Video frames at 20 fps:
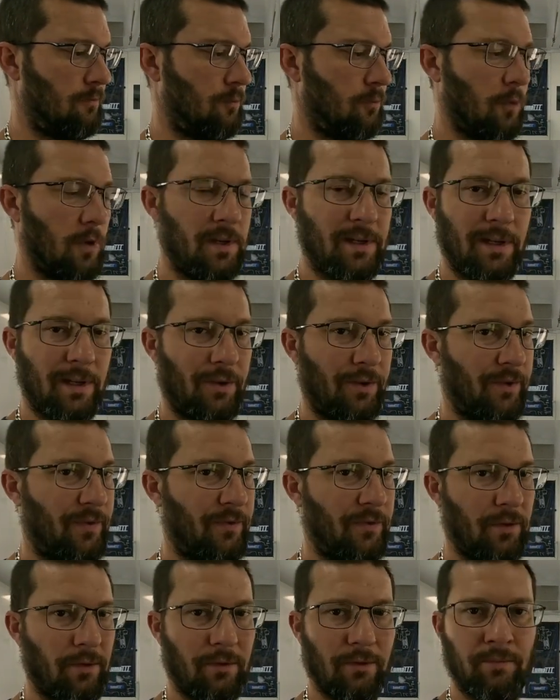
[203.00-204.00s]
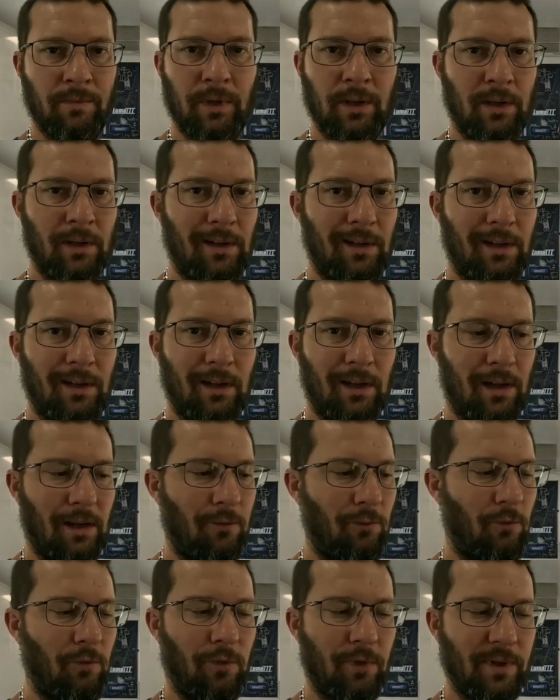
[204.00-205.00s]
retails for, I
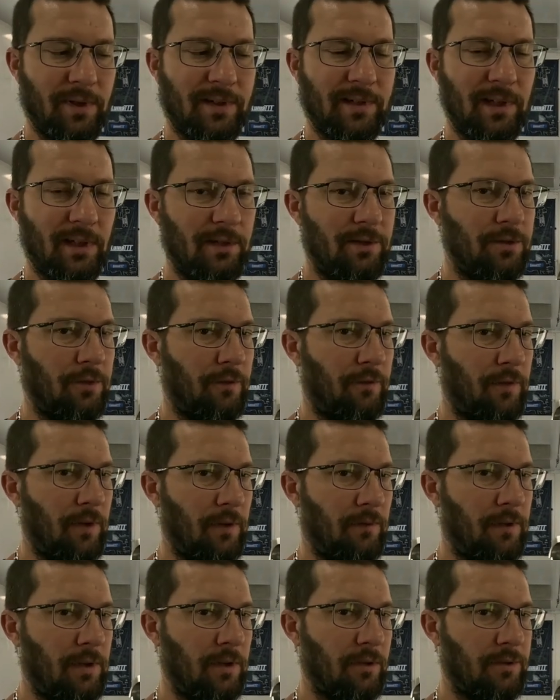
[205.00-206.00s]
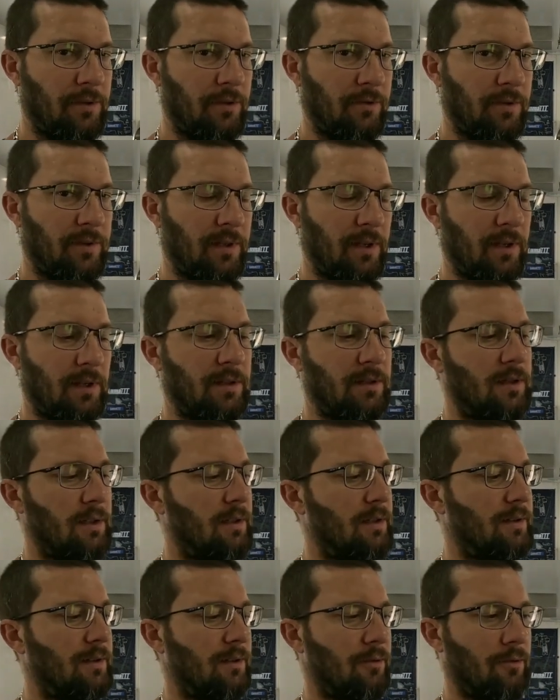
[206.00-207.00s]
want to say $250 or
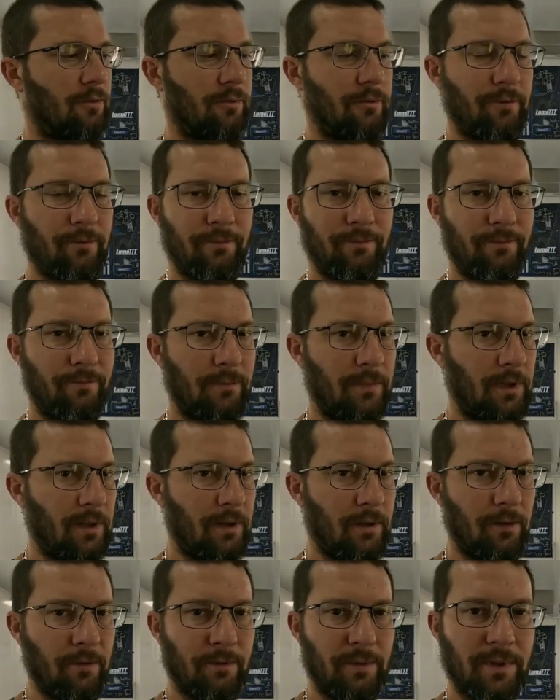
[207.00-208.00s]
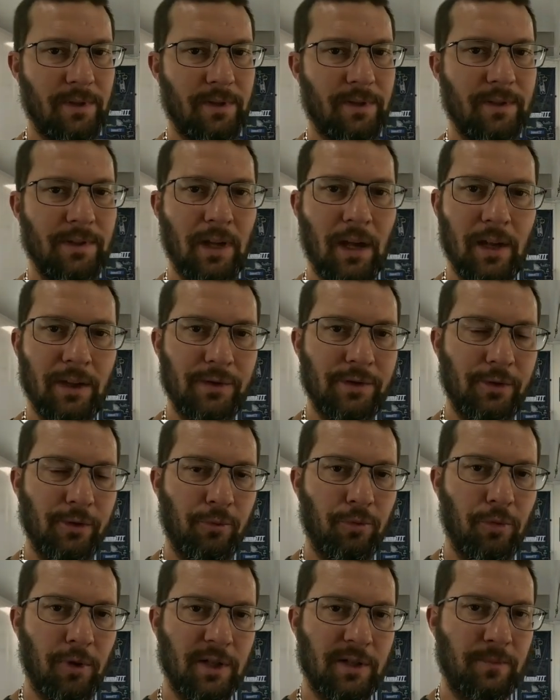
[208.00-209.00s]
$260. So, you know, it's not
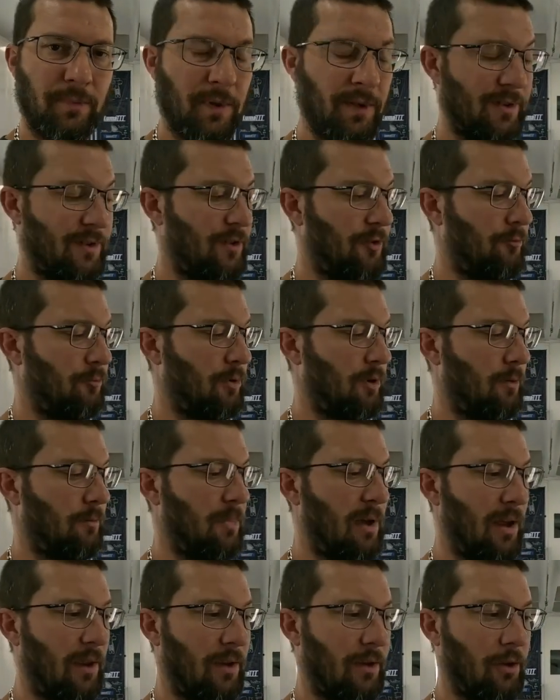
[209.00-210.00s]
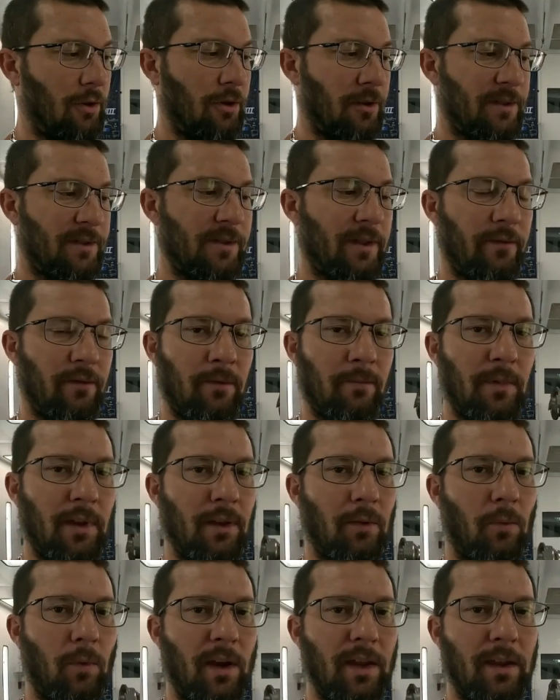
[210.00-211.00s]
super expensive, but by the looks of them
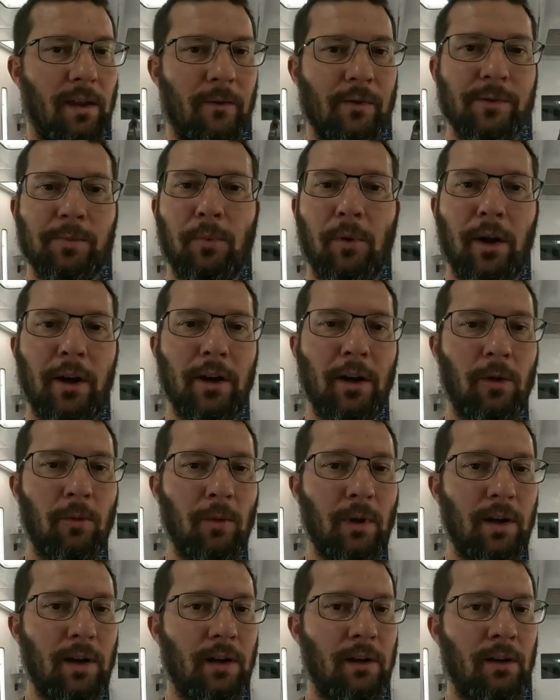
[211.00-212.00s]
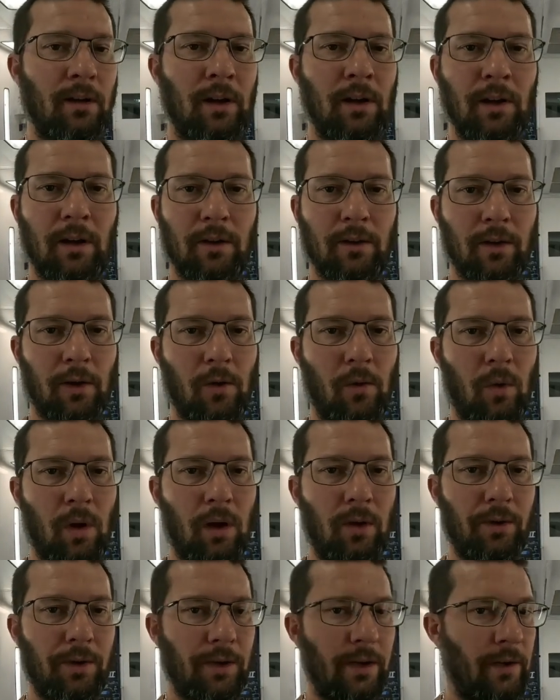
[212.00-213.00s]
and the way they've sprayed already, the
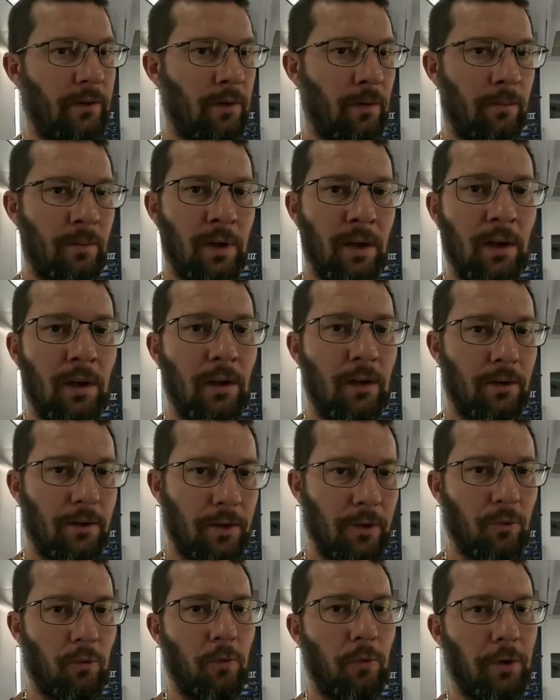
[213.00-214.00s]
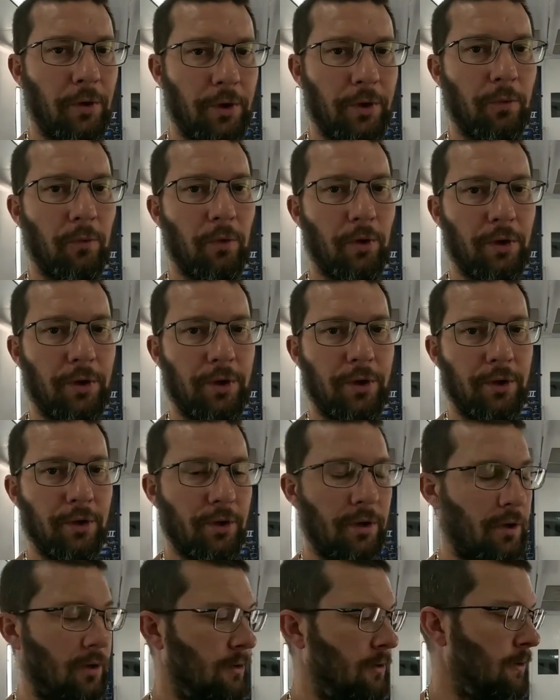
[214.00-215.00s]
quality of them, they're really, really
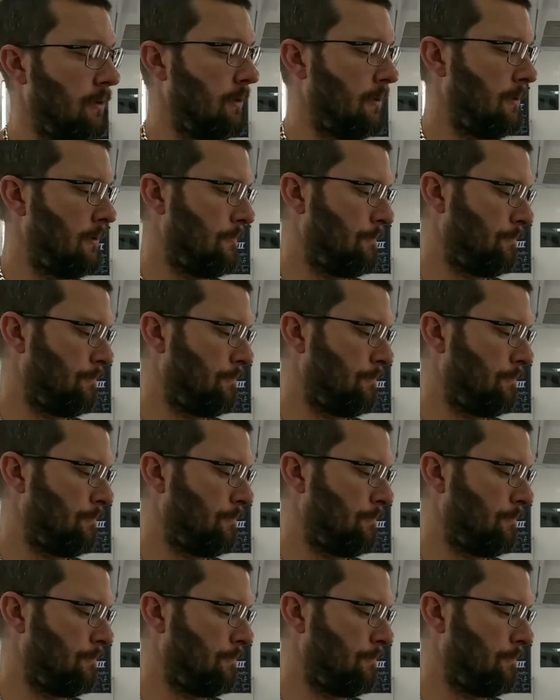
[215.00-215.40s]
good.